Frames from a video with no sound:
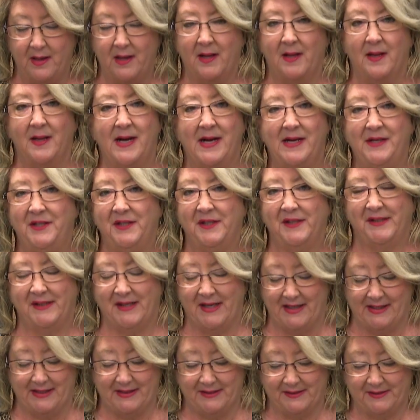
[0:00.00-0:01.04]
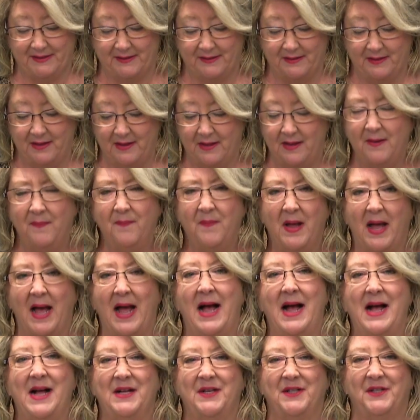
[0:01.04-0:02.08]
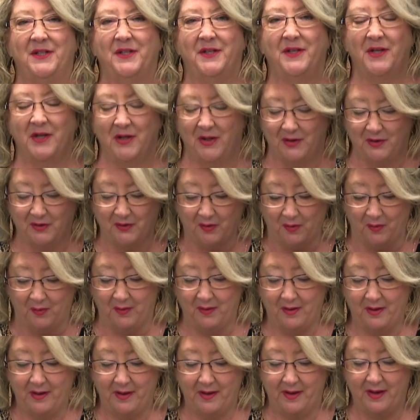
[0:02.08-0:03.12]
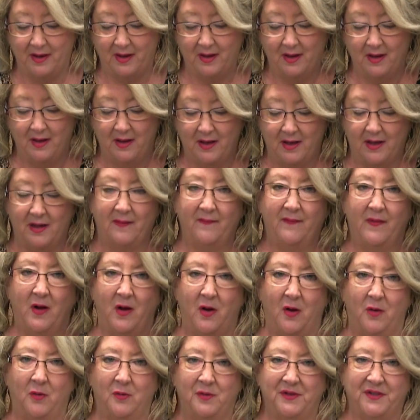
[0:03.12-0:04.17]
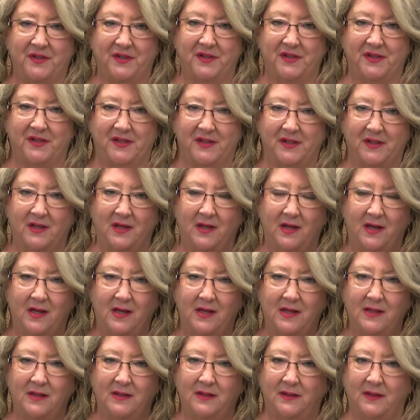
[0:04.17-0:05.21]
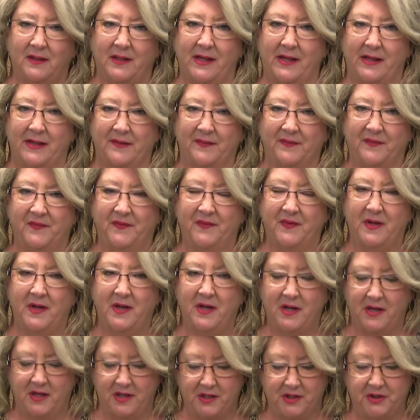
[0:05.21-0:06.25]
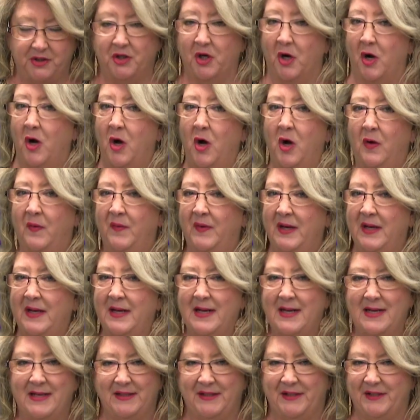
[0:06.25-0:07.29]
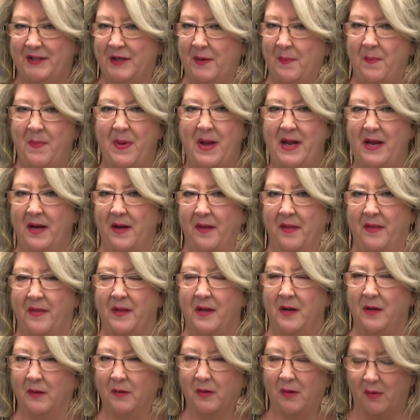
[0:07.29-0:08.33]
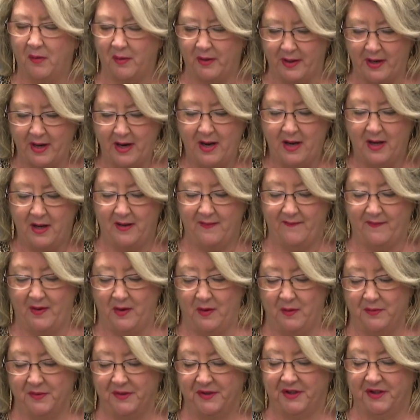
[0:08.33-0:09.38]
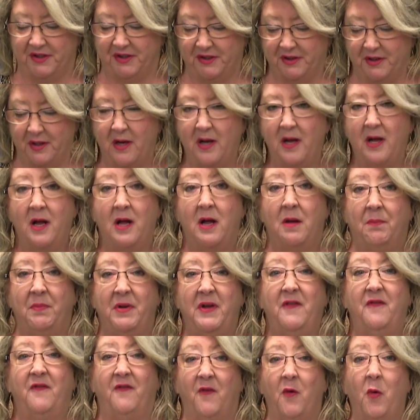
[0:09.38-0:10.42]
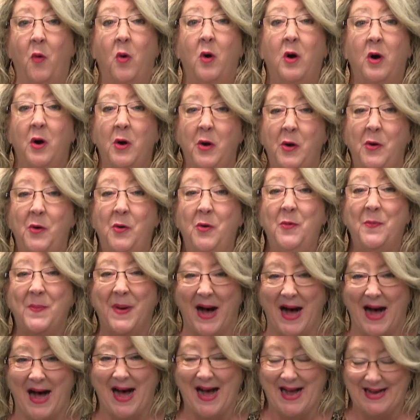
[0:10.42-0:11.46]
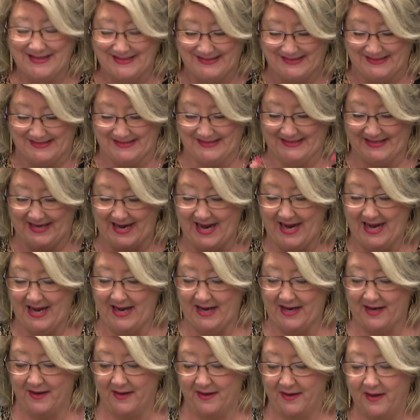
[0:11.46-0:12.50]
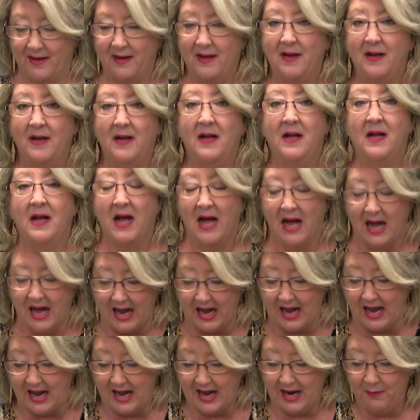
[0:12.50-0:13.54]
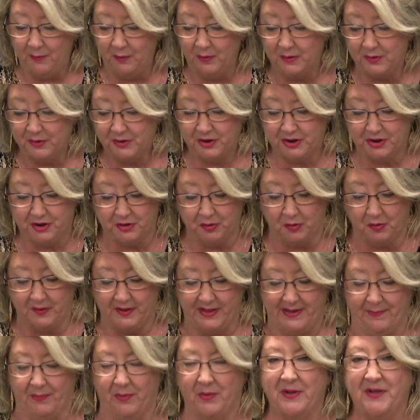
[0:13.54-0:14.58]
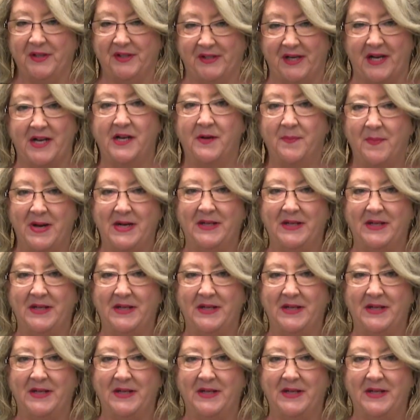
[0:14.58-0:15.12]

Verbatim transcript: Elijah says, As the Lord of hosts live, Jehovah Sabaoth, the Lord of hosts, before whom I stand. I will surely present